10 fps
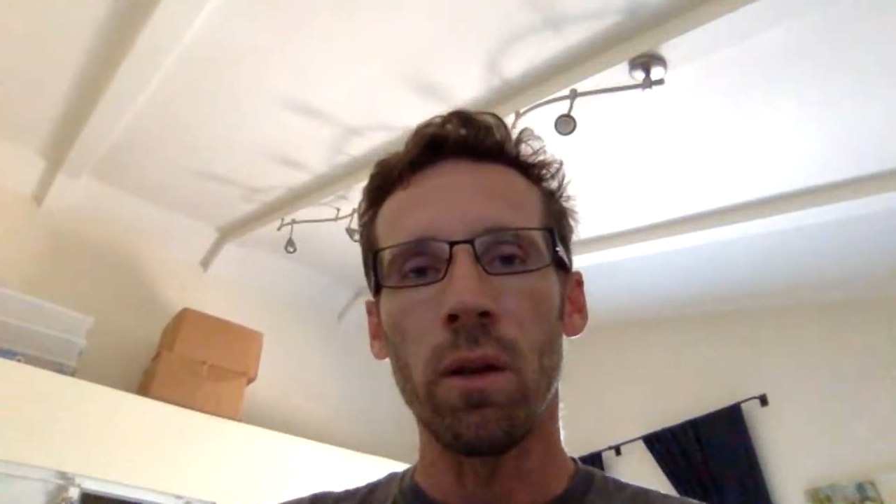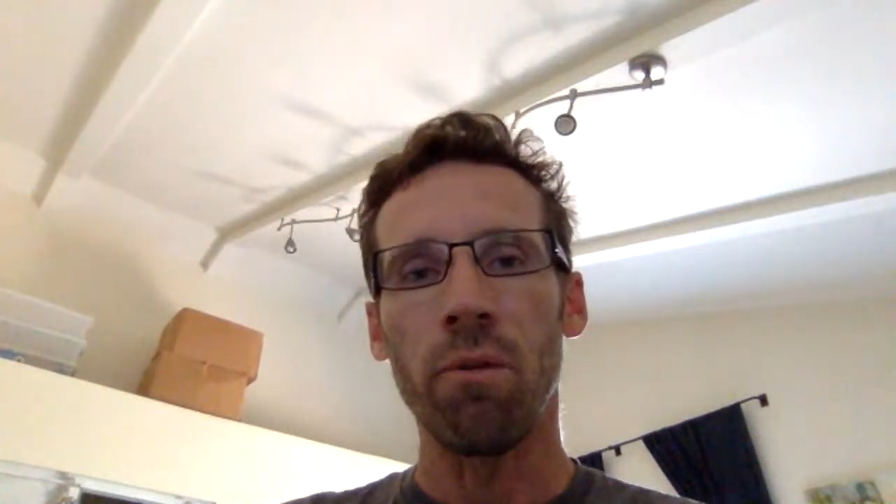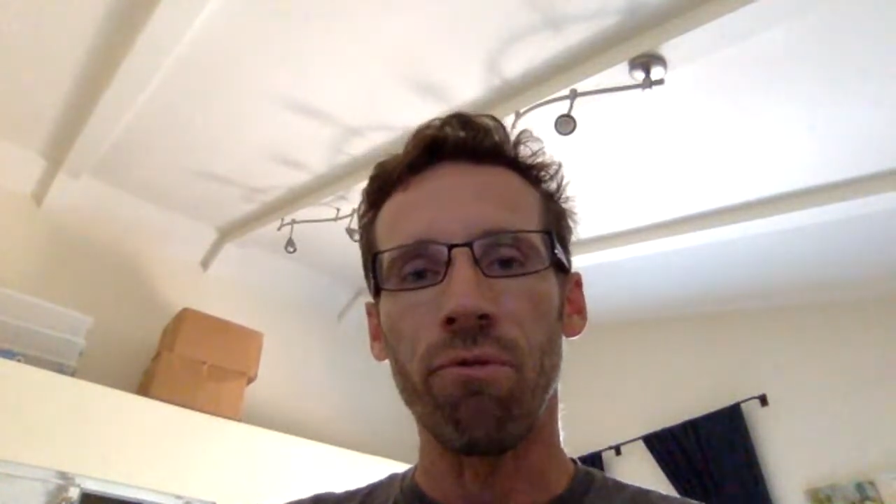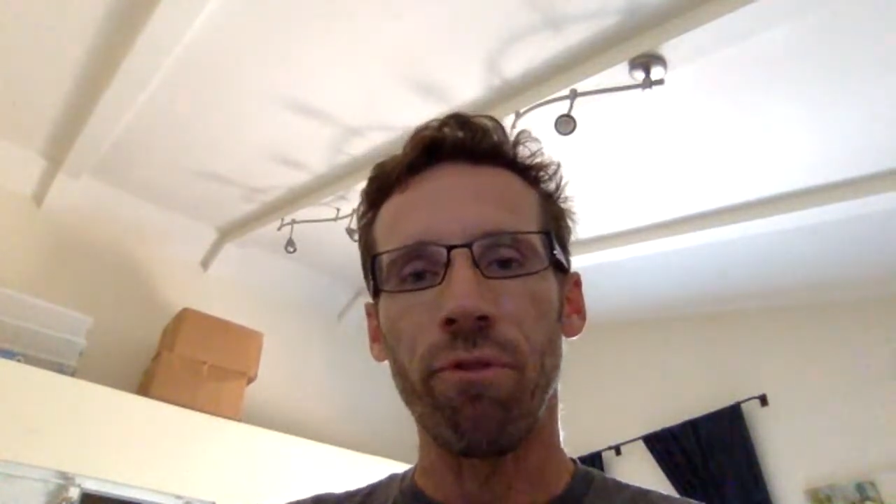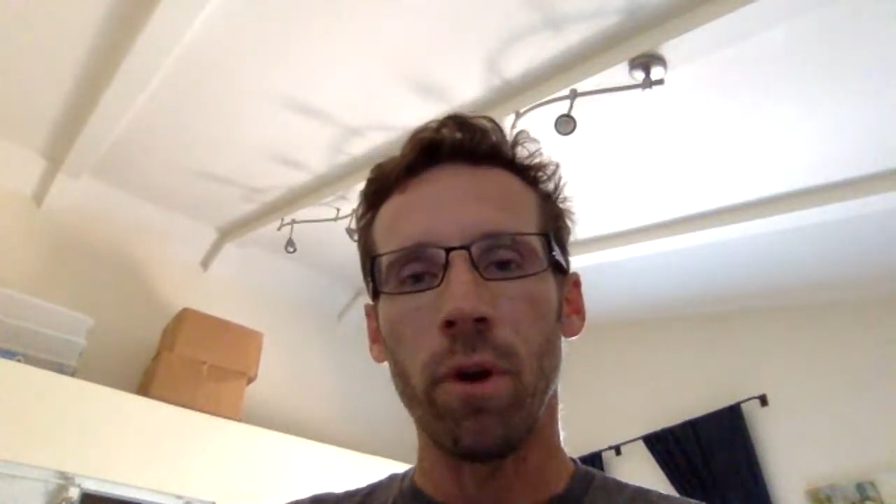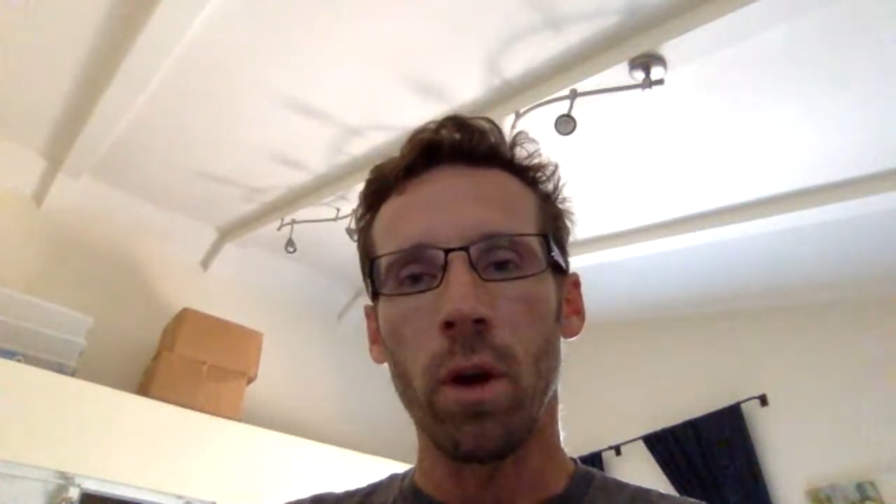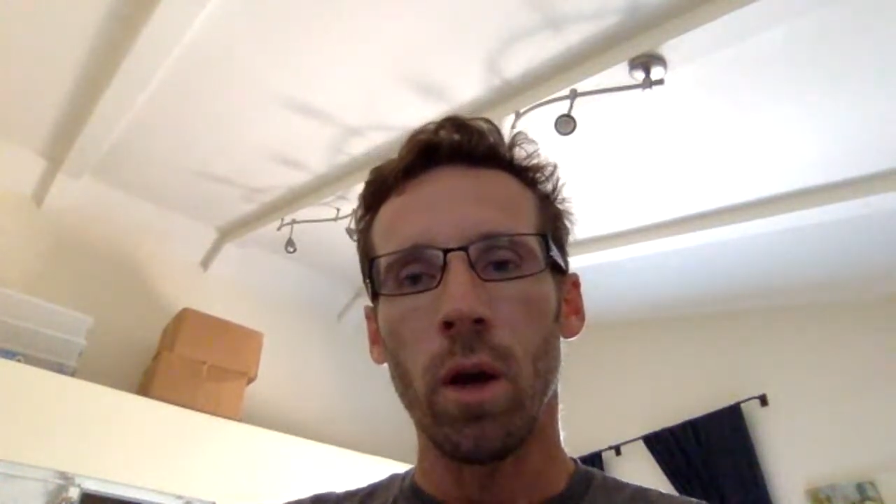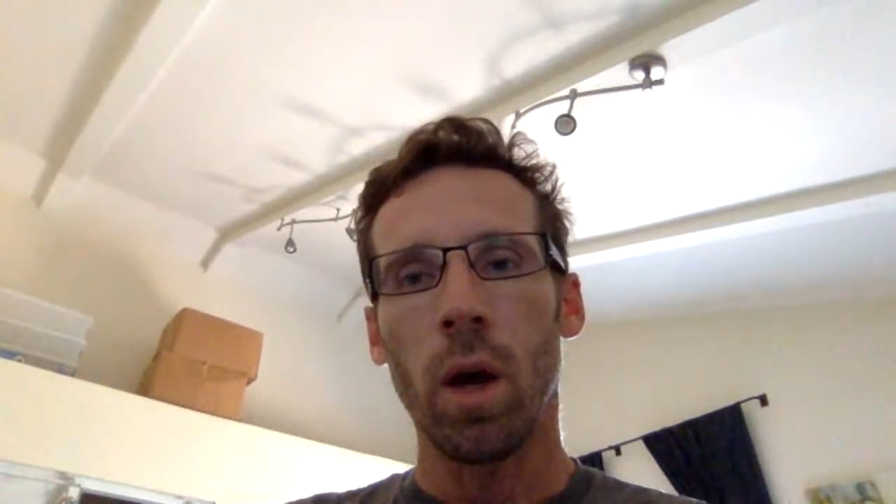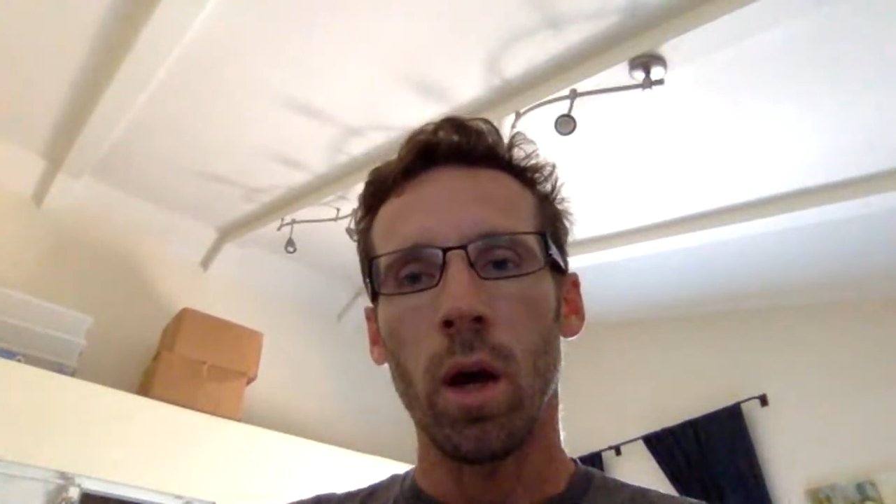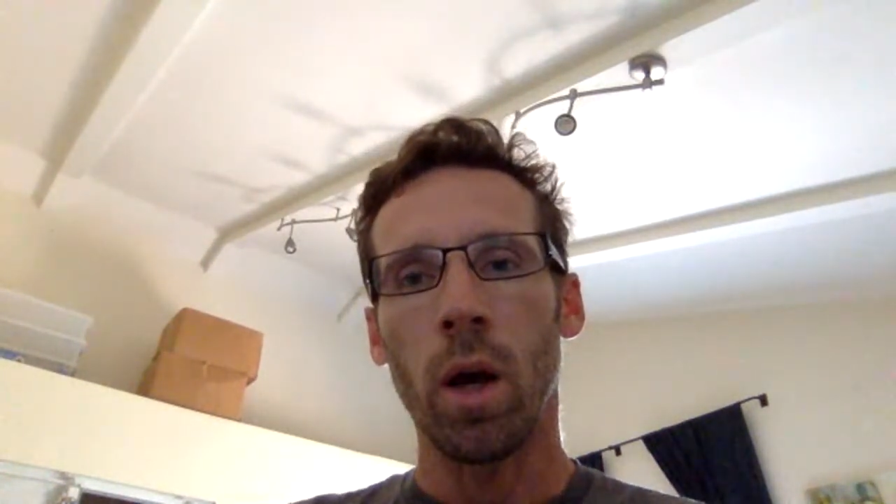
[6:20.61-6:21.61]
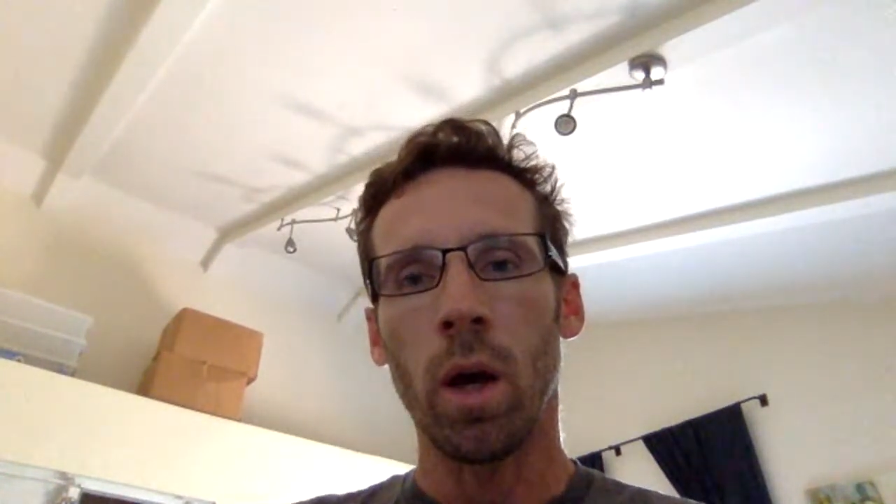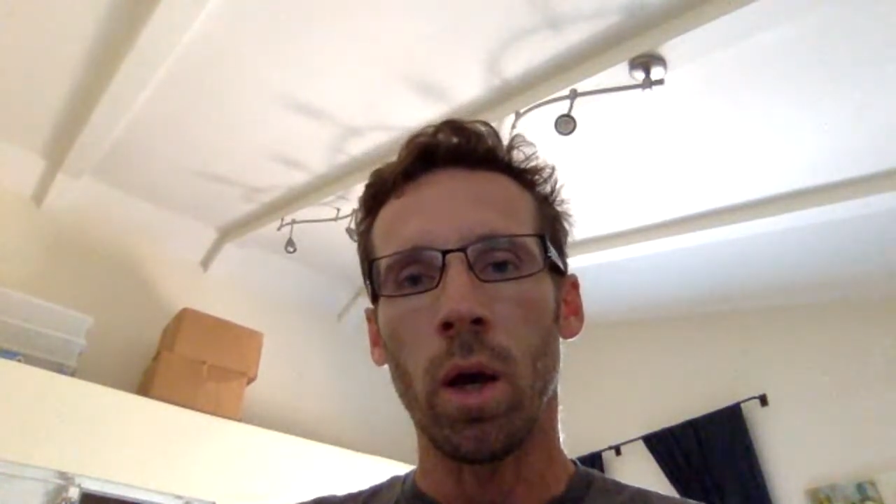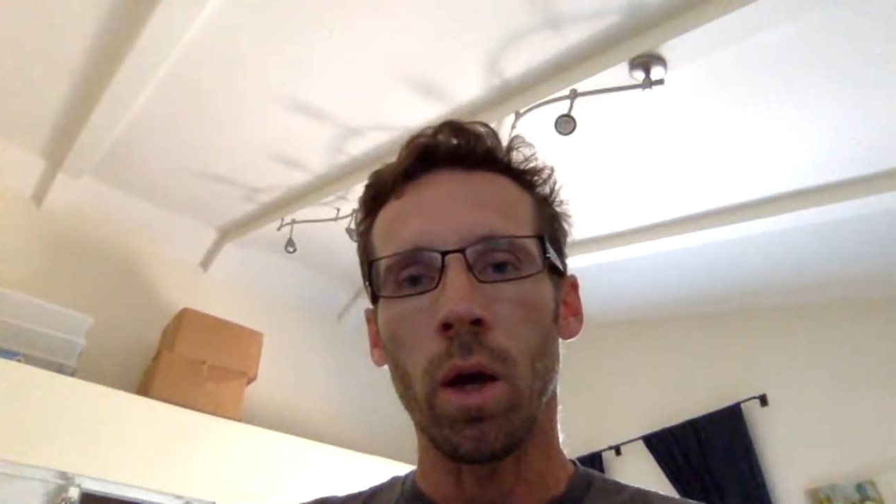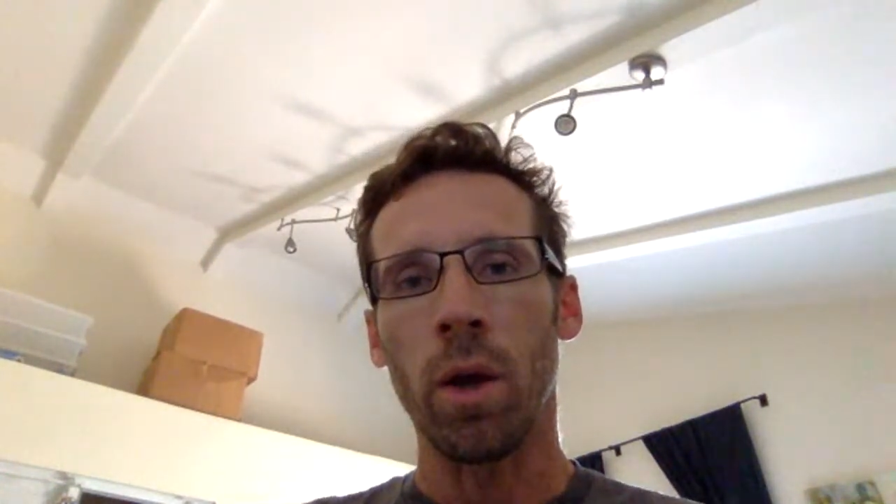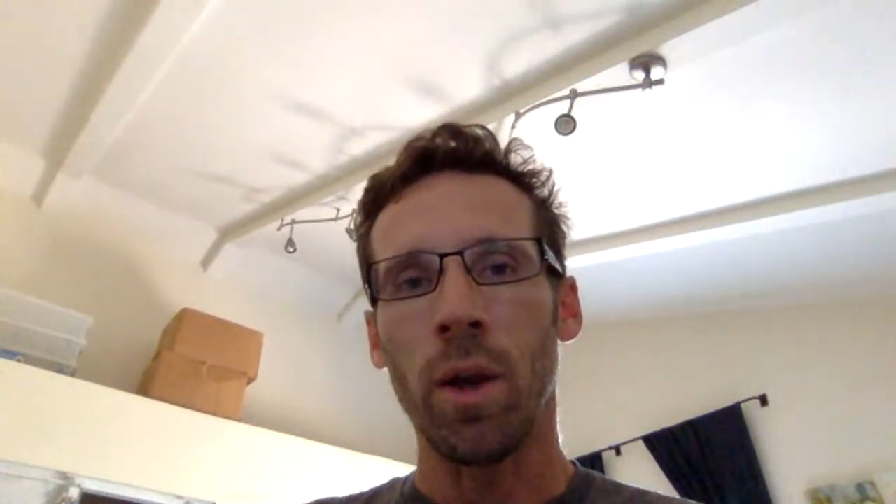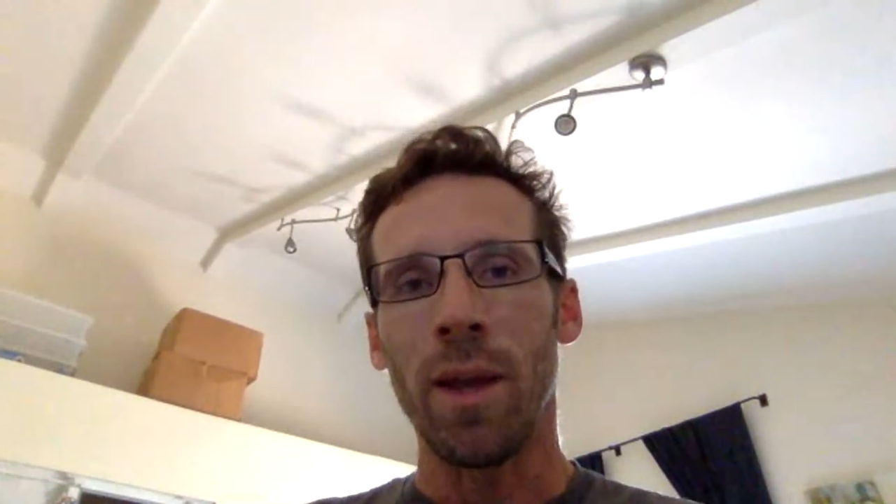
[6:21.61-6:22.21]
of uh,